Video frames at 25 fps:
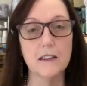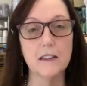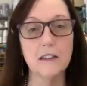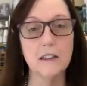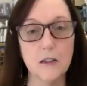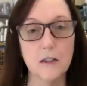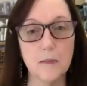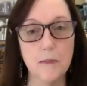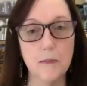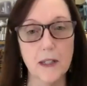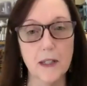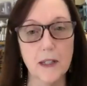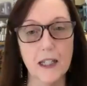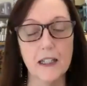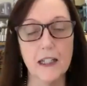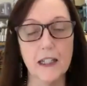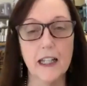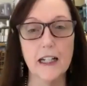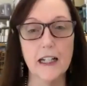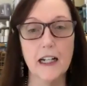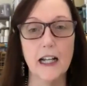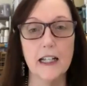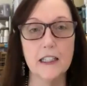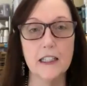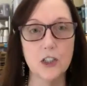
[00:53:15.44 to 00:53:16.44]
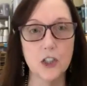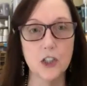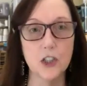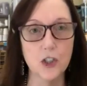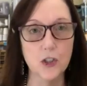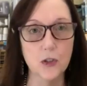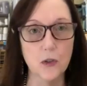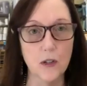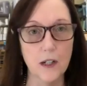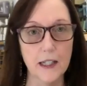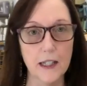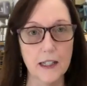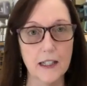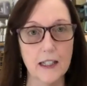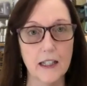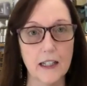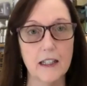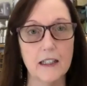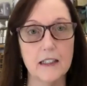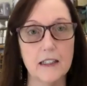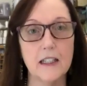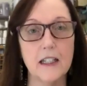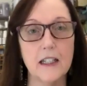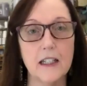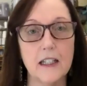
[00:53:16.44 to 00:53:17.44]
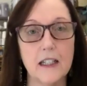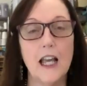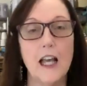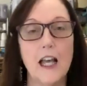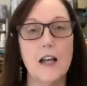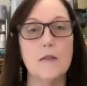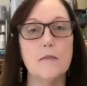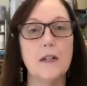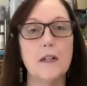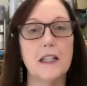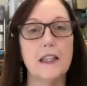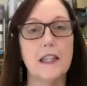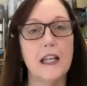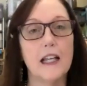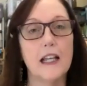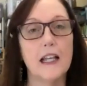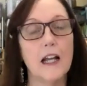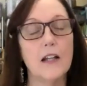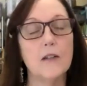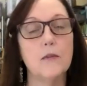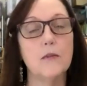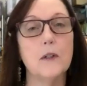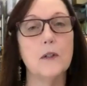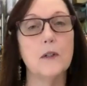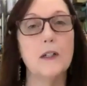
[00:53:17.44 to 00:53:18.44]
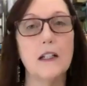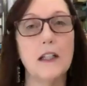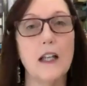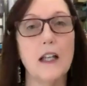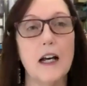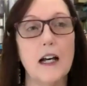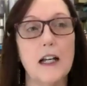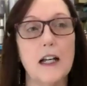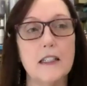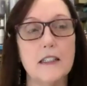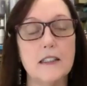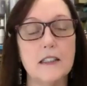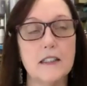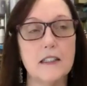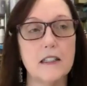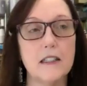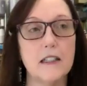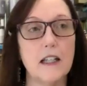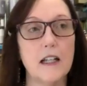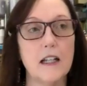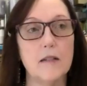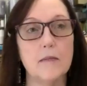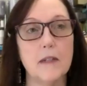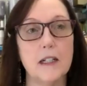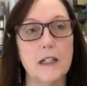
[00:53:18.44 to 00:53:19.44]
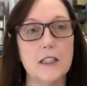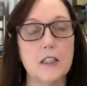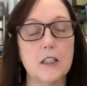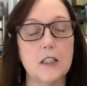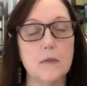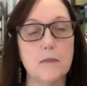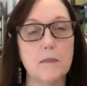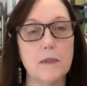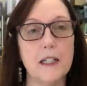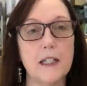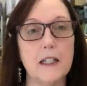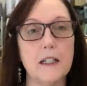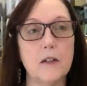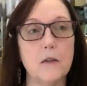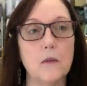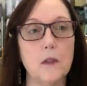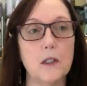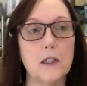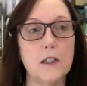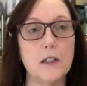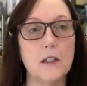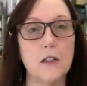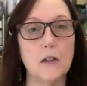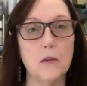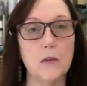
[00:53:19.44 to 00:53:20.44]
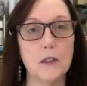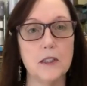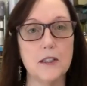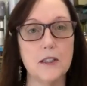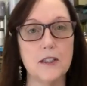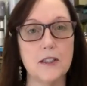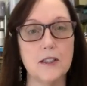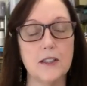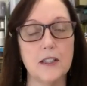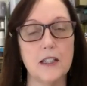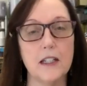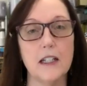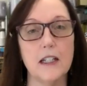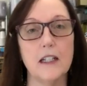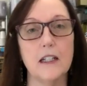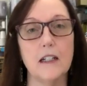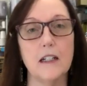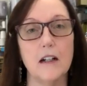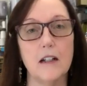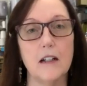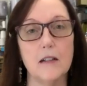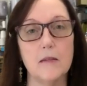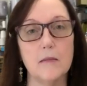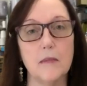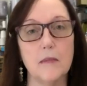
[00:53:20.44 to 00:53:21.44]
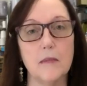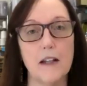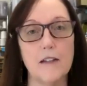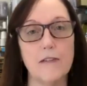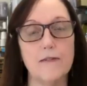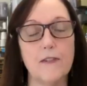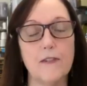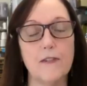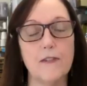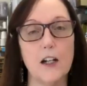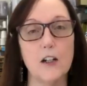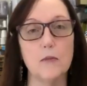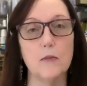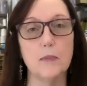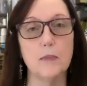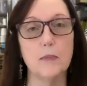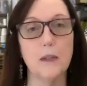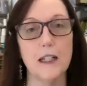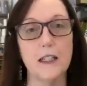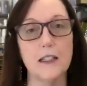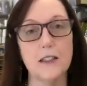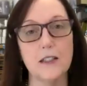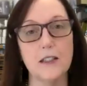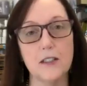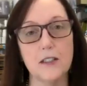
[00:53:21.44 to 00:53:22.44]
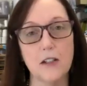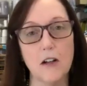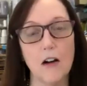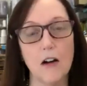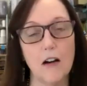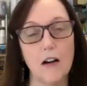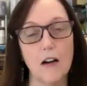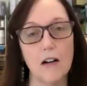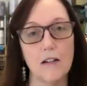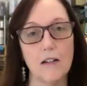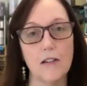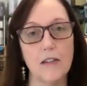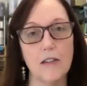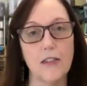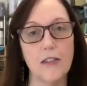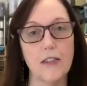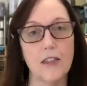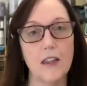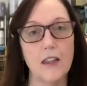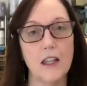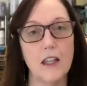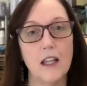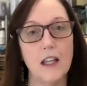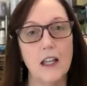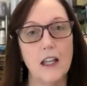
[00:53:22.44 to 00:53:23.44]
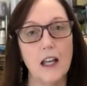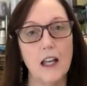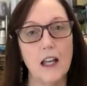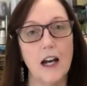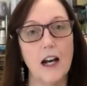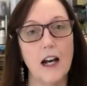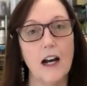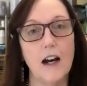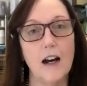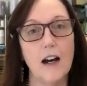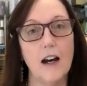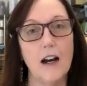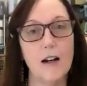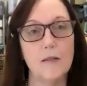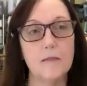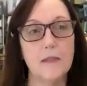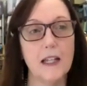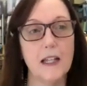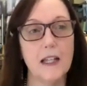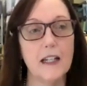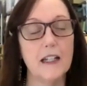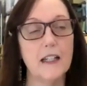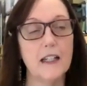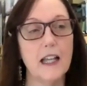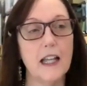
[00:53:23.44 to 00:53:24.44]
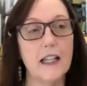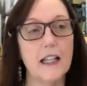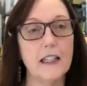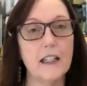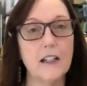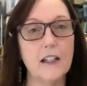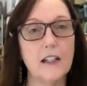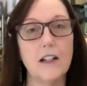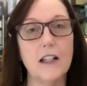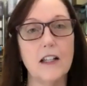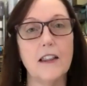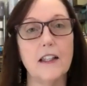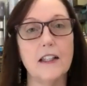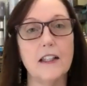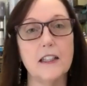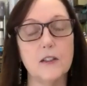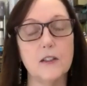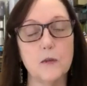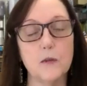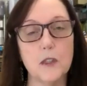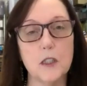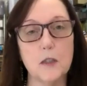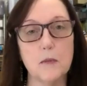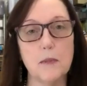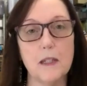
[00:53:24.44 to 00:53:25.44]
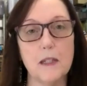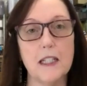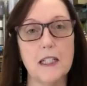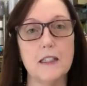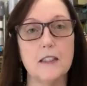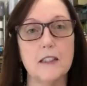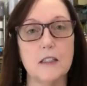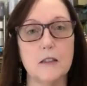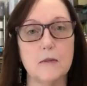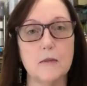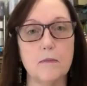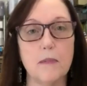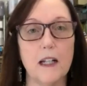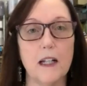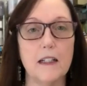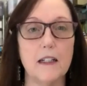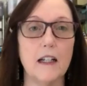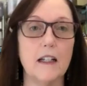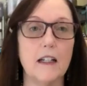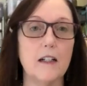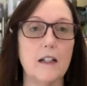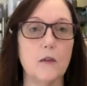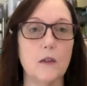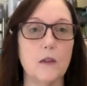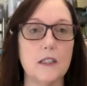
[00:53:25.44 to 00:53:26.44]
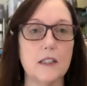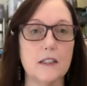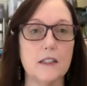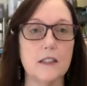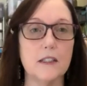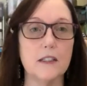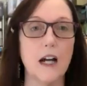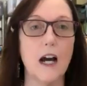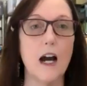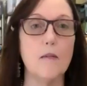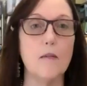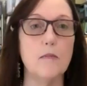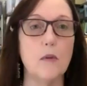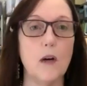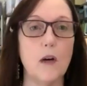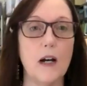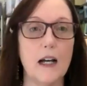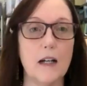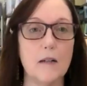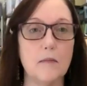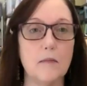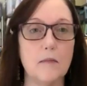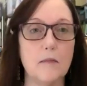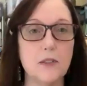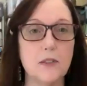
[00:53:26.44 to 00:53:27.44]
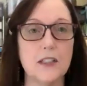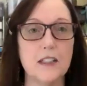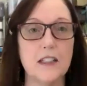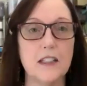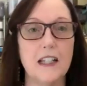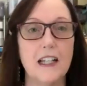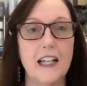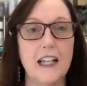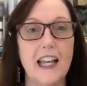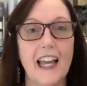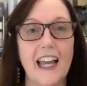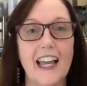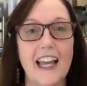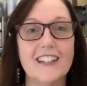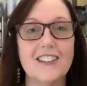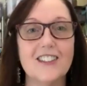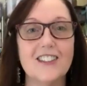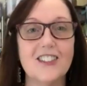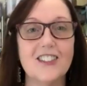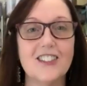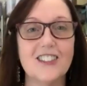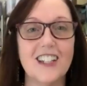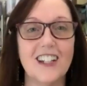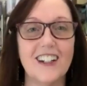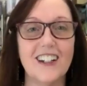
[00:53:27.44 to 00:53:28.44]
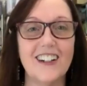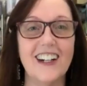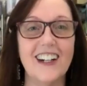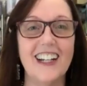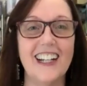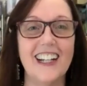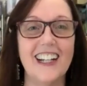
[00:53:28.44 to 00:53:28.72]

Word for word: little bit and i enjoyed it but then i realized that my spinning wheel was sitting on my fireplace hearth um, and, it, and the only thing that was being spun on it was cobwebs and so